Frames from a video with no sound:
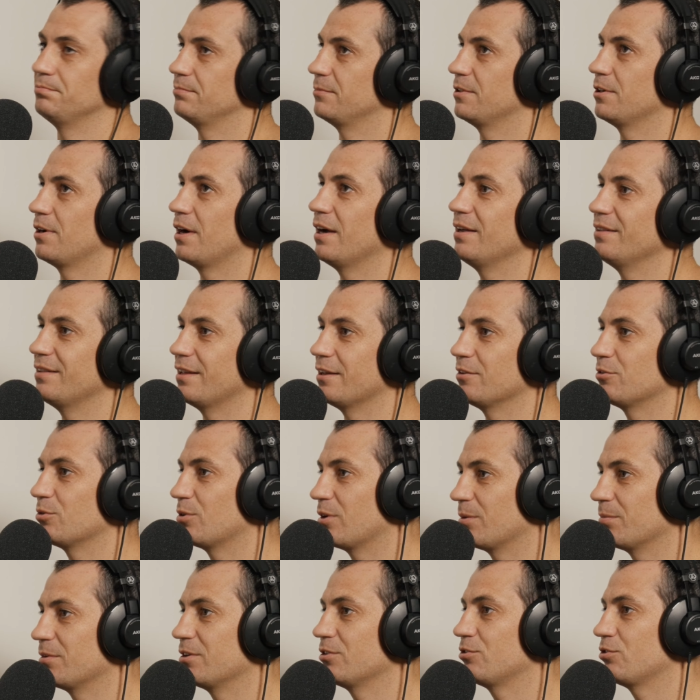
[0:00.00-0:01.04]
All right, that's what
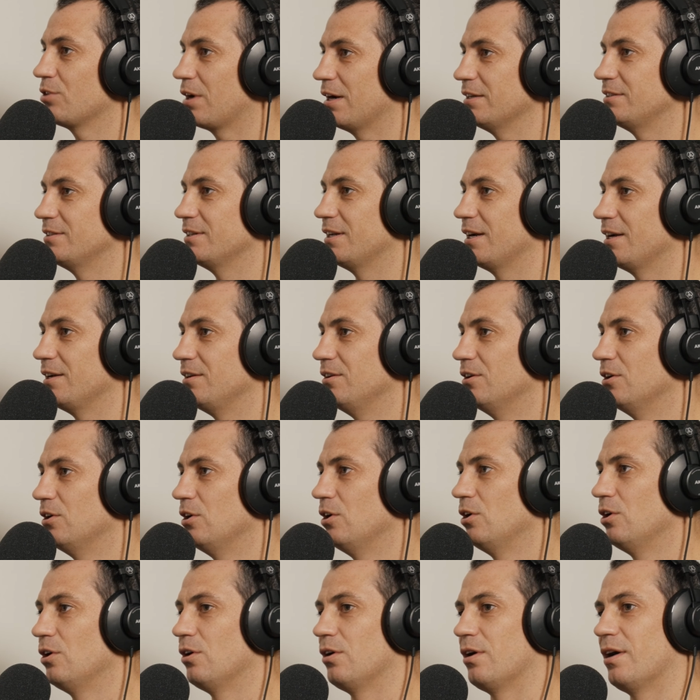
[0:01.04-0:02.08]
I'm going to try today.
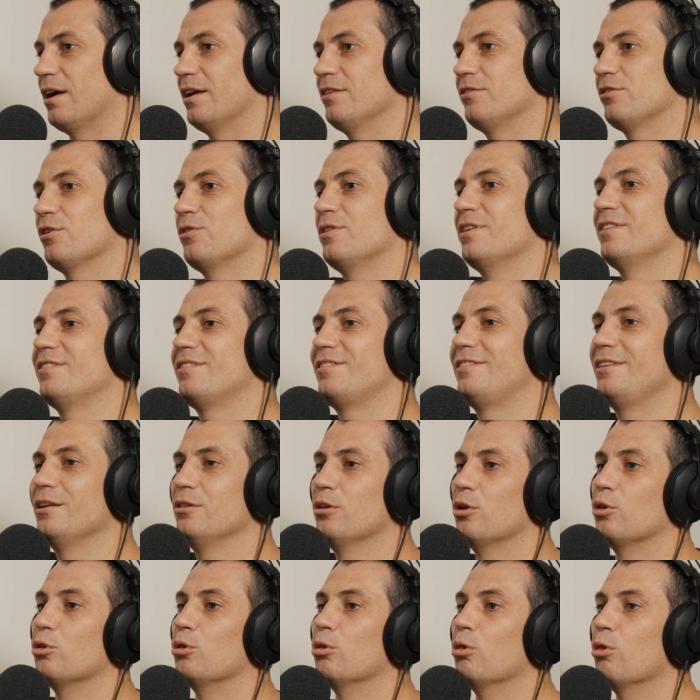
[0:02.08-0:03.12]
All right, so there's still
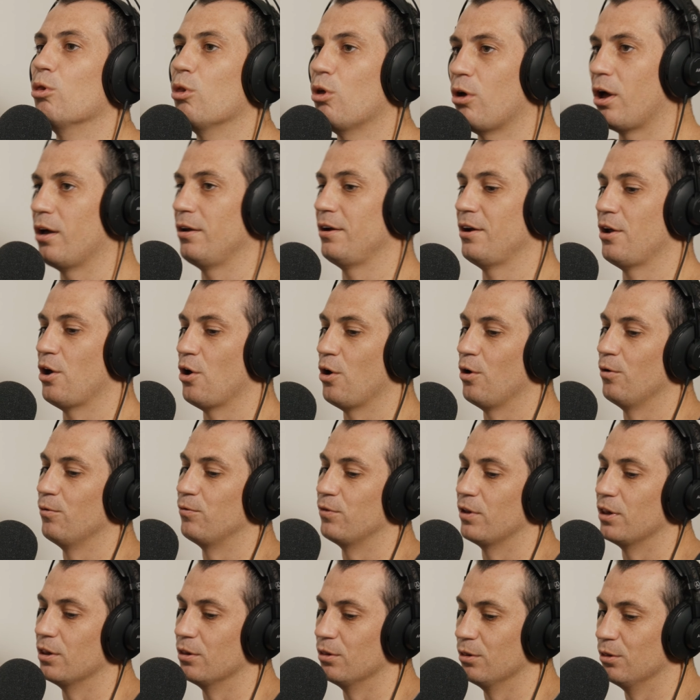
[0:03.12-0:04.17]
a lot of
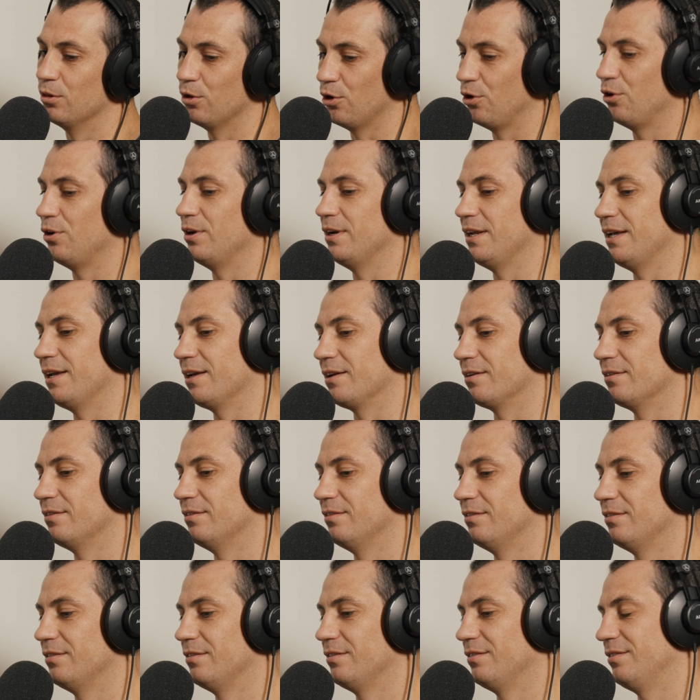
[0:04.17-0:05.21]
learning
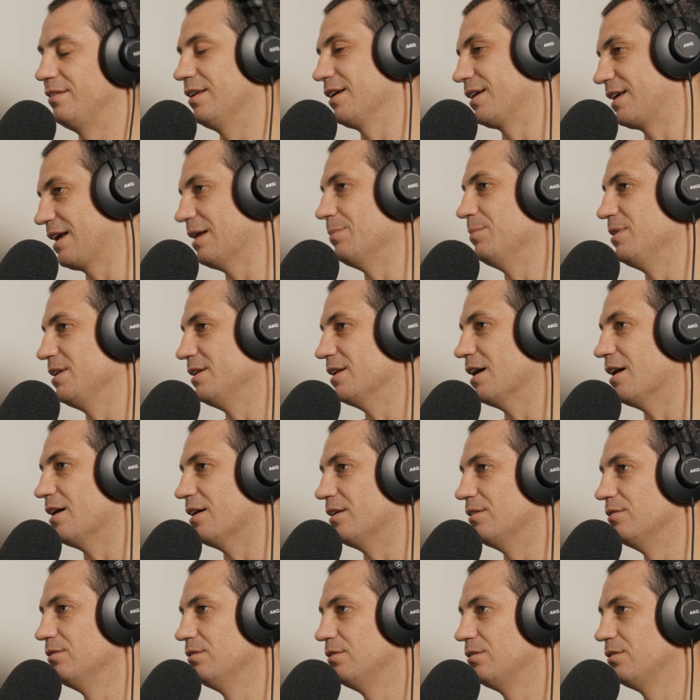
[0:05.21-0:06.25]
that can be
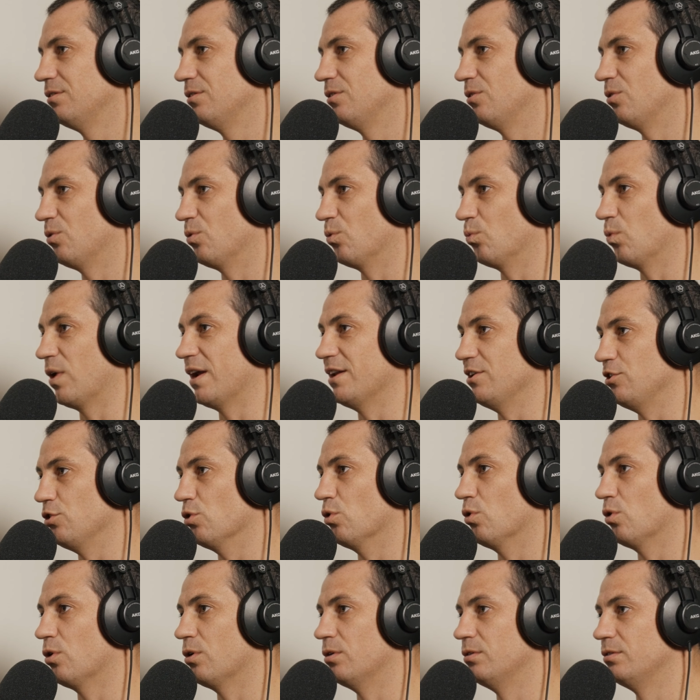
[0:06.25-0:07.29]
done when
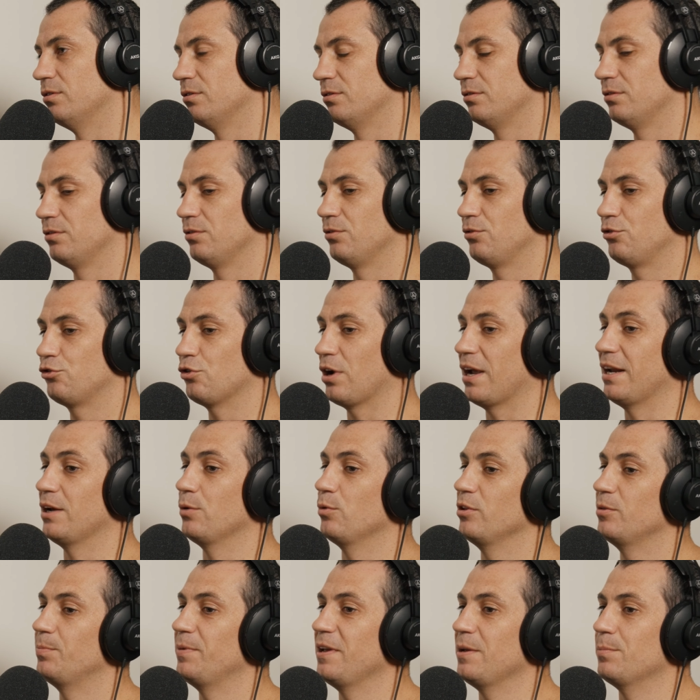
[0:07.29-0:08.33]
you're training
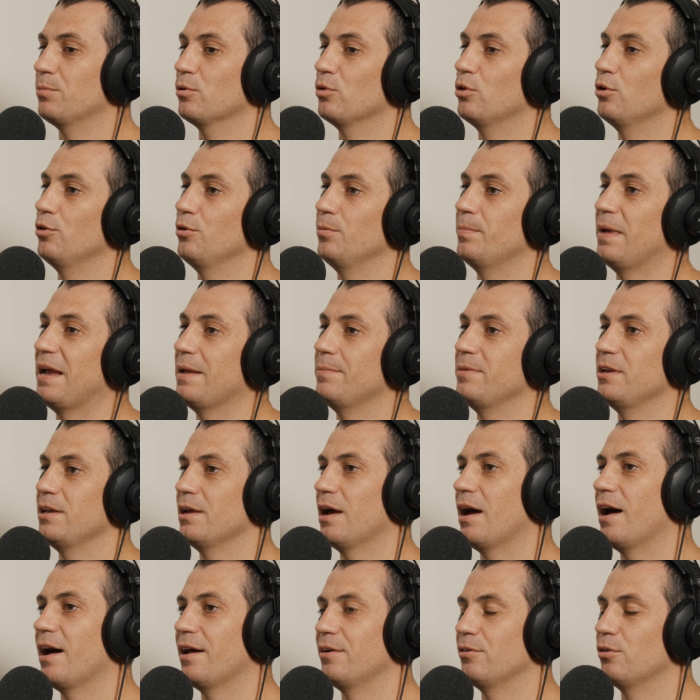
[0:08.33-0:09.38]
with people who maybe
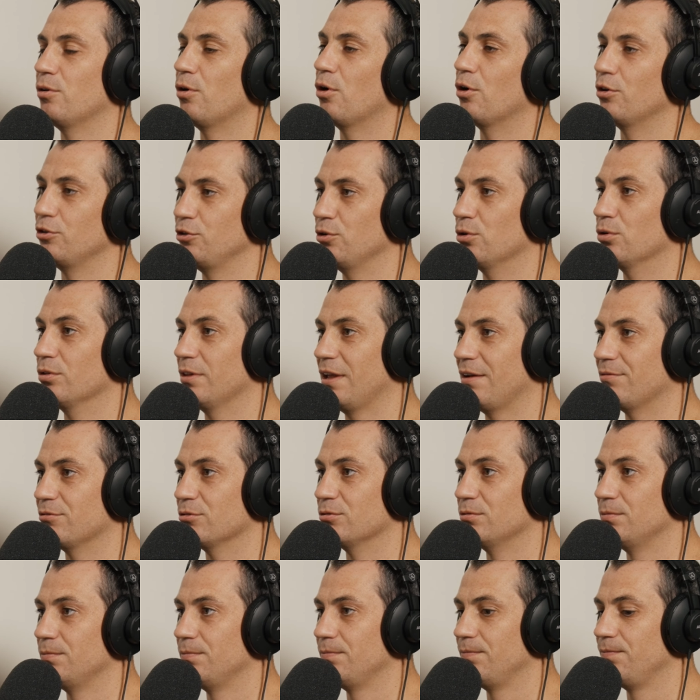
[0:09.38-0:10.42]
aren't on your
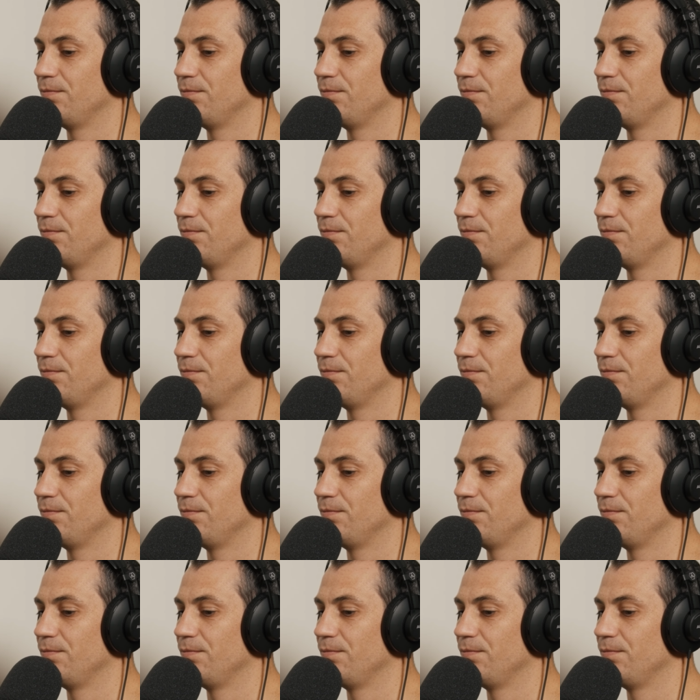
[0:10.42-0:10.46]
level.